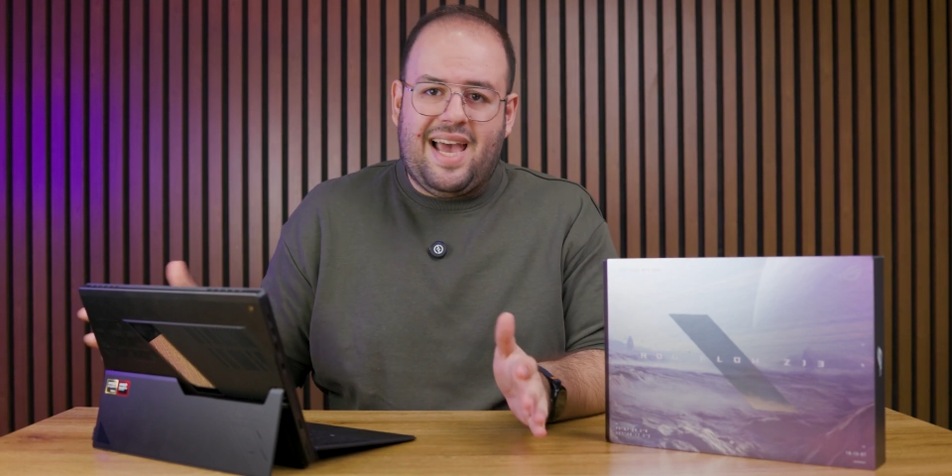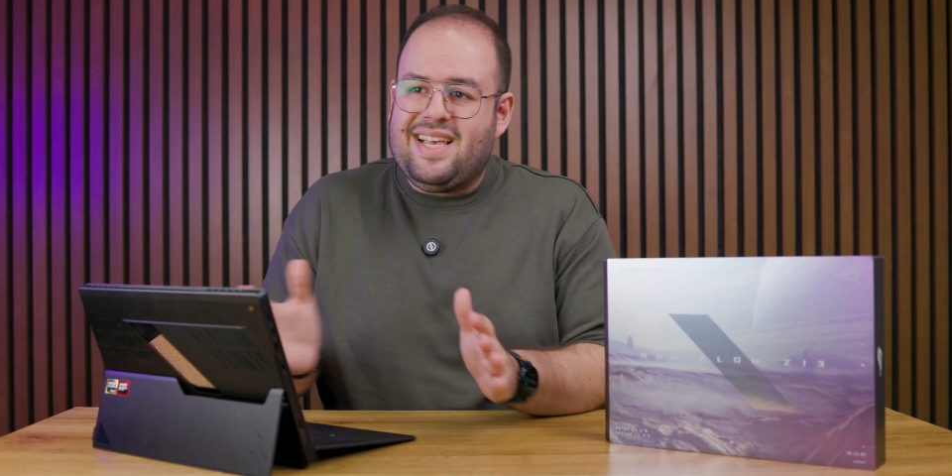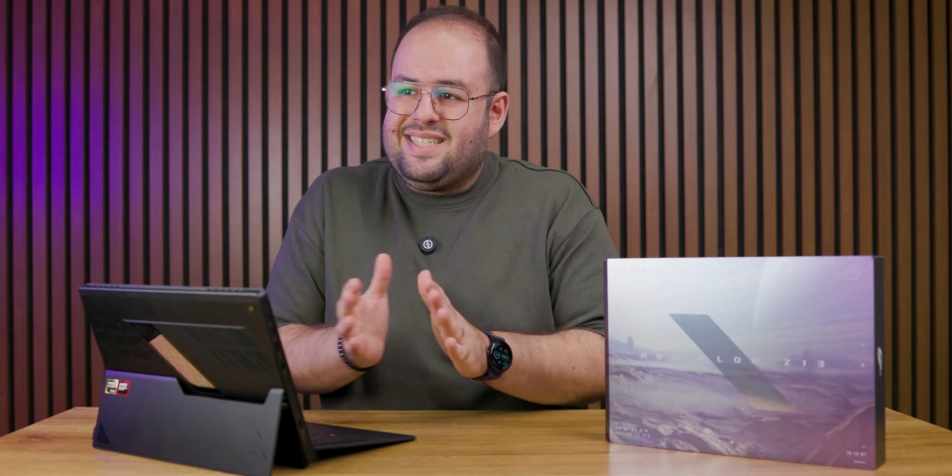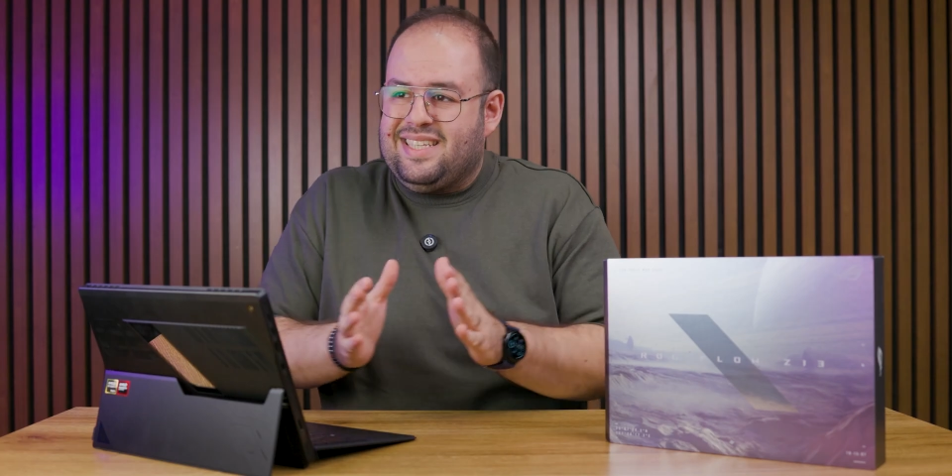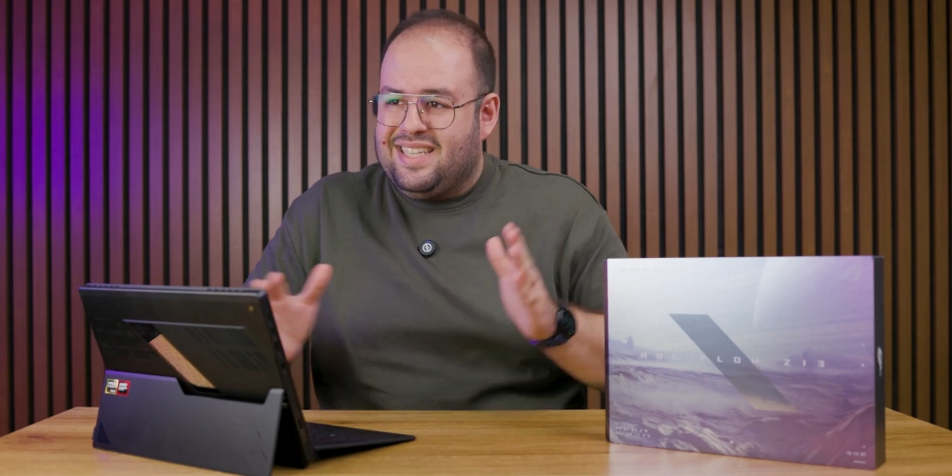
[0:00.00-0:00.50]

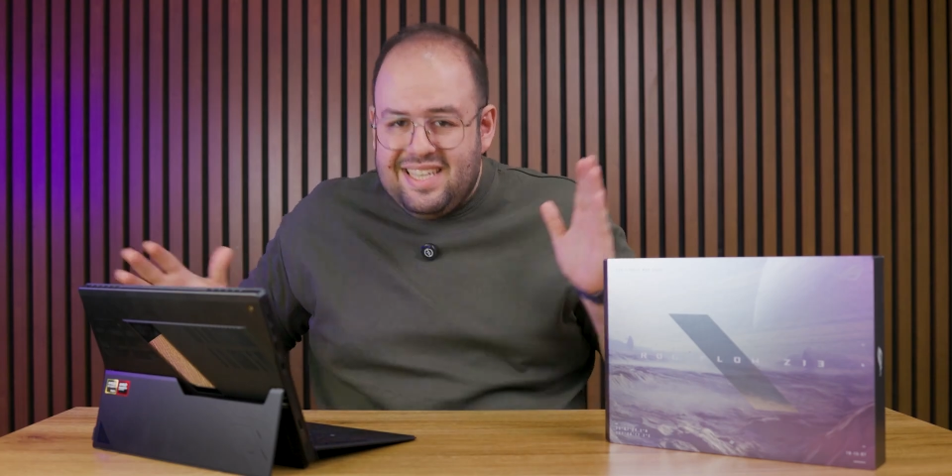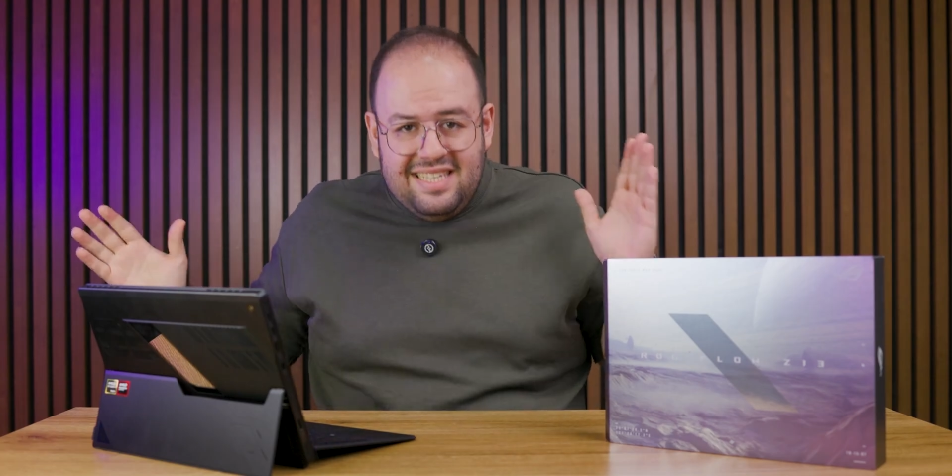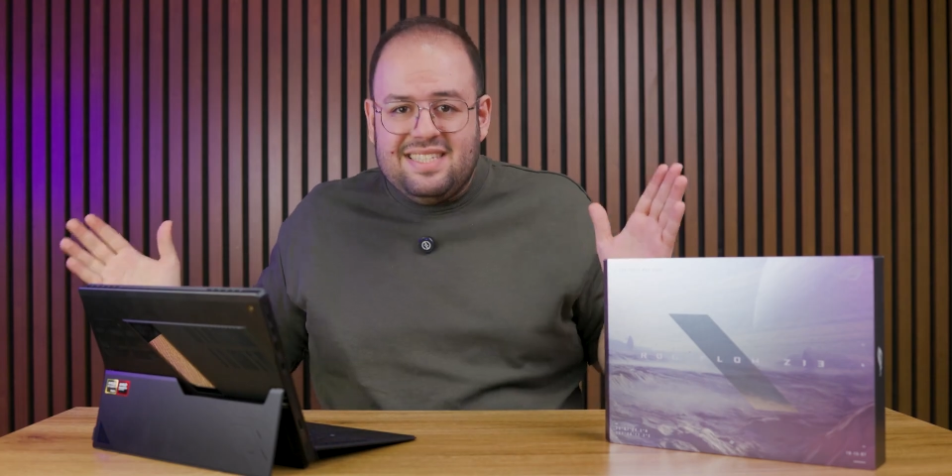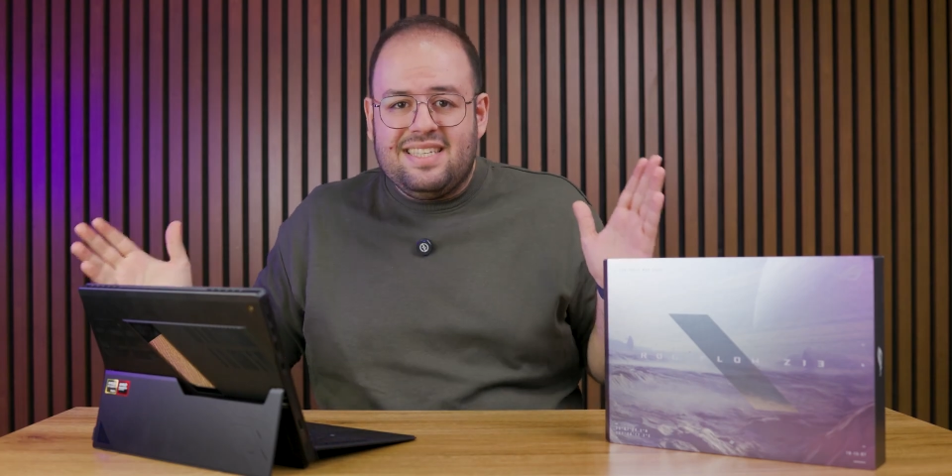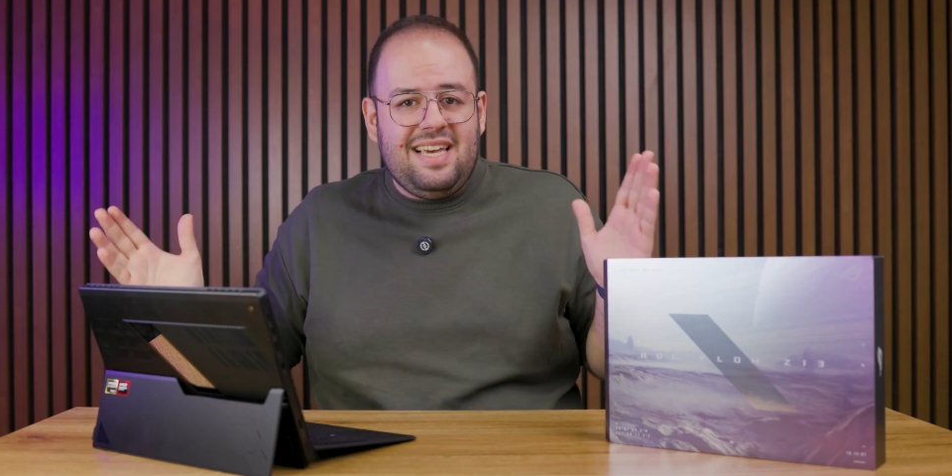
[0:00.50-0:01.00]
As
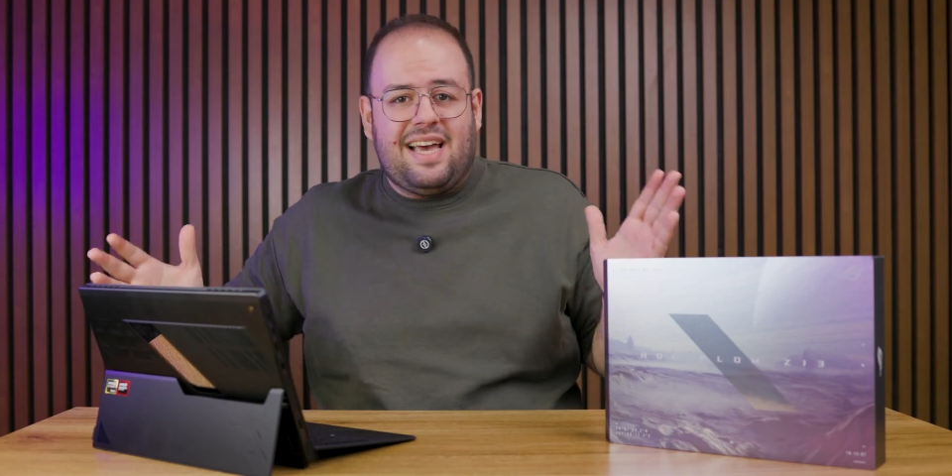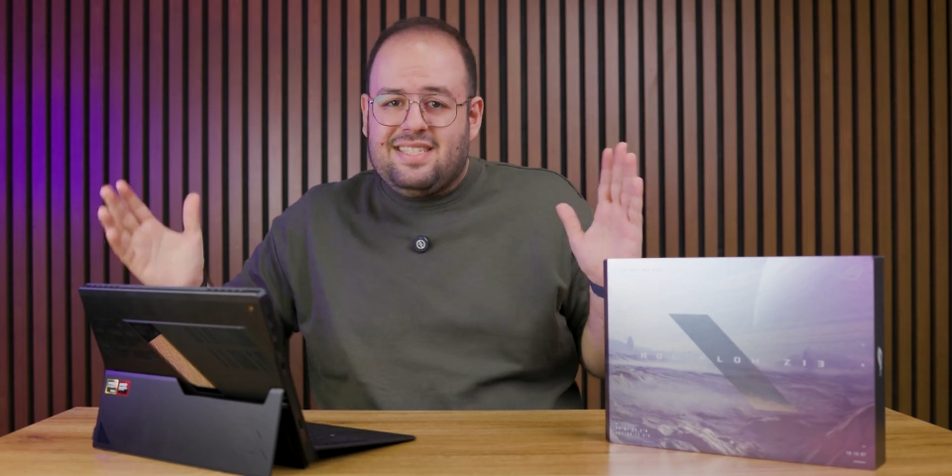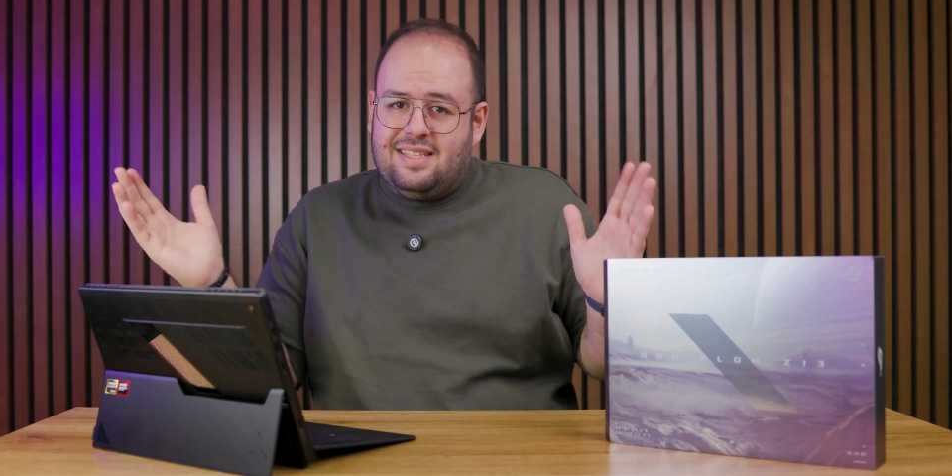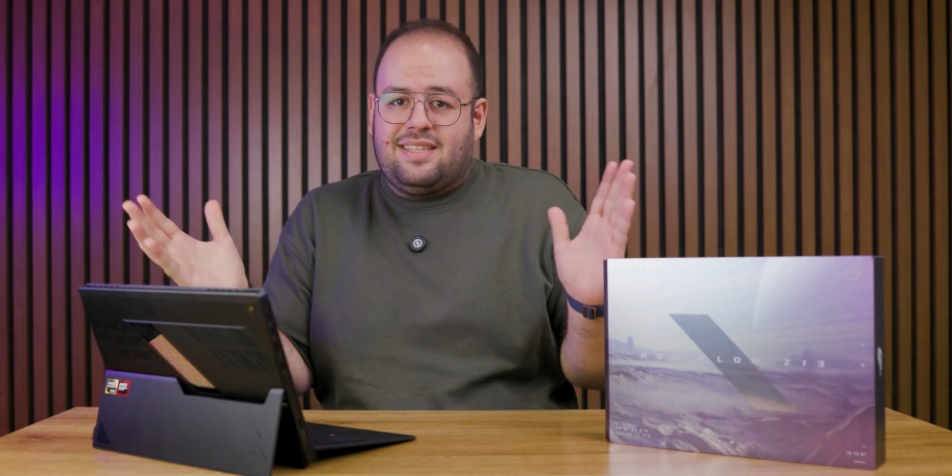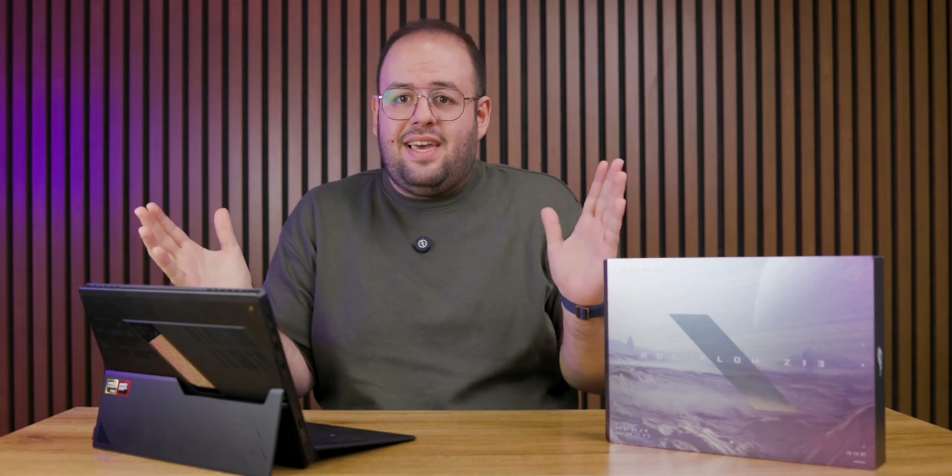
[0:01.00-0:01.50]
easy
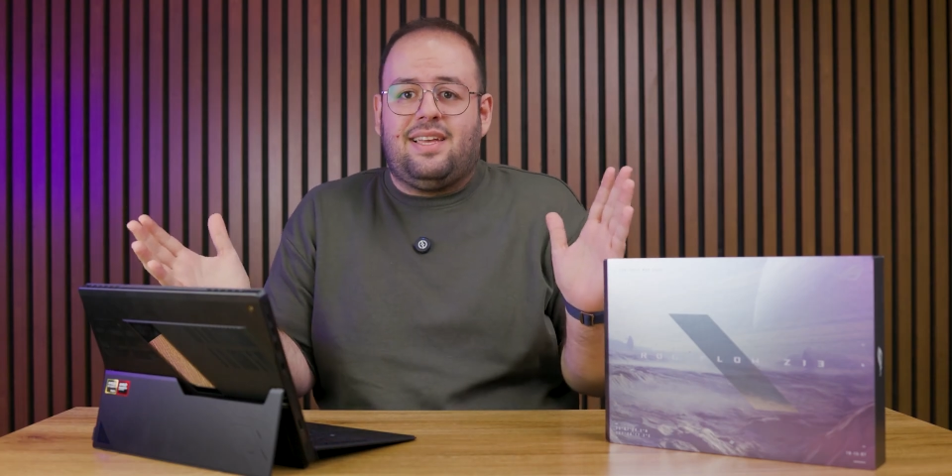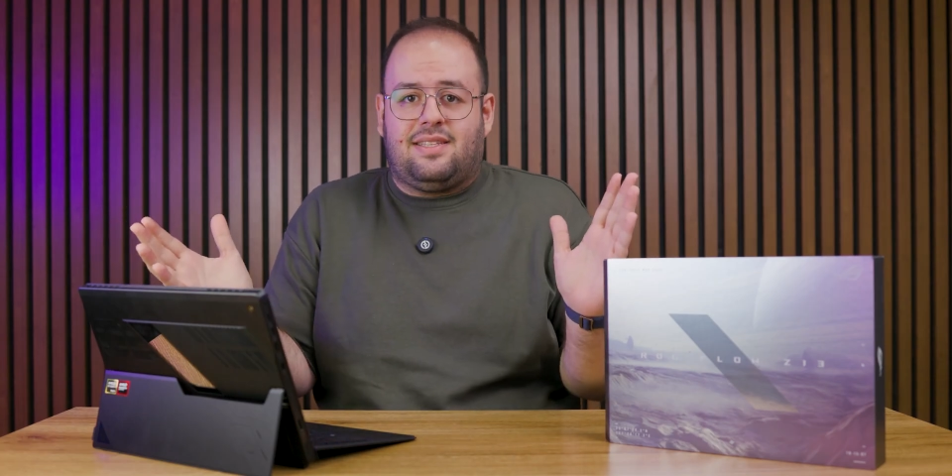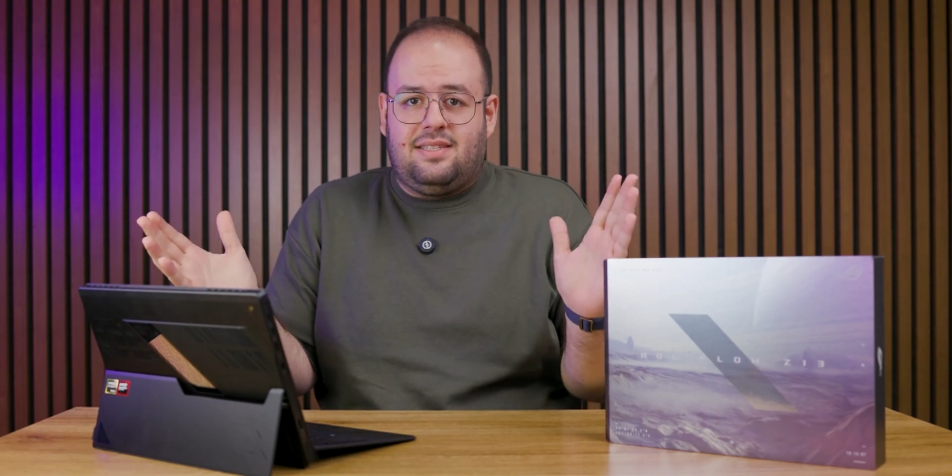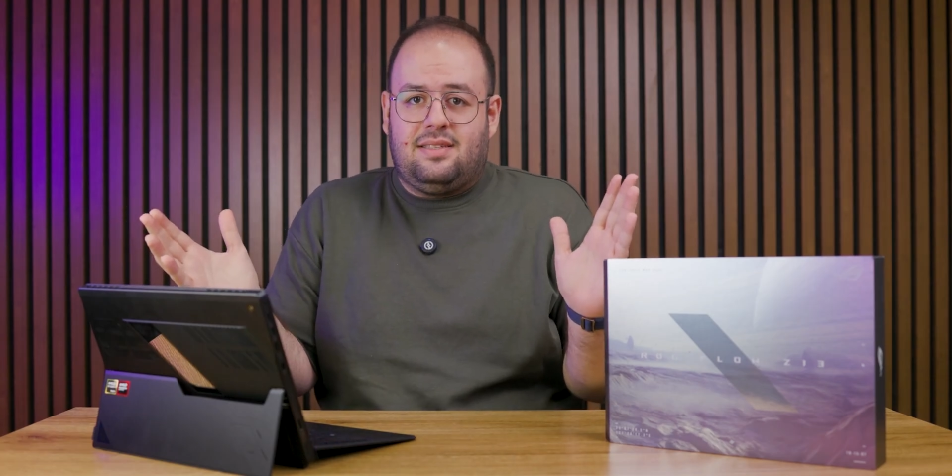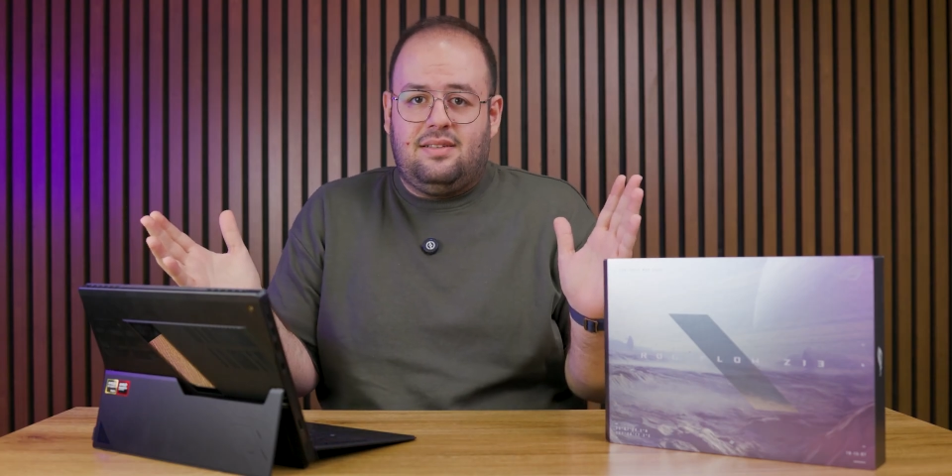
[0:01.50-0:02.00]
as it
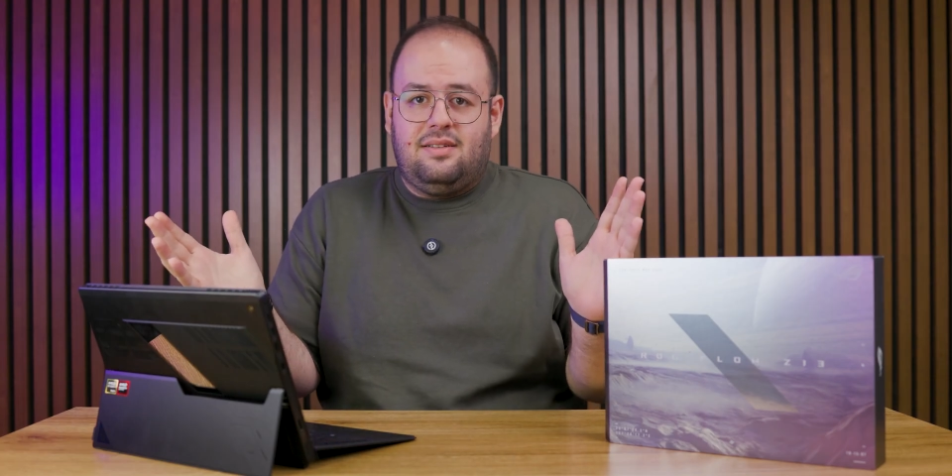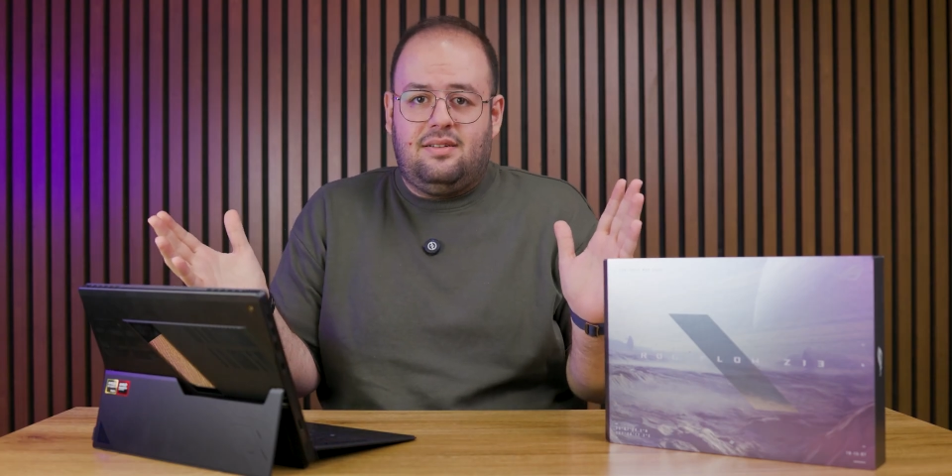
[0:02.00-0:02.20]
gets.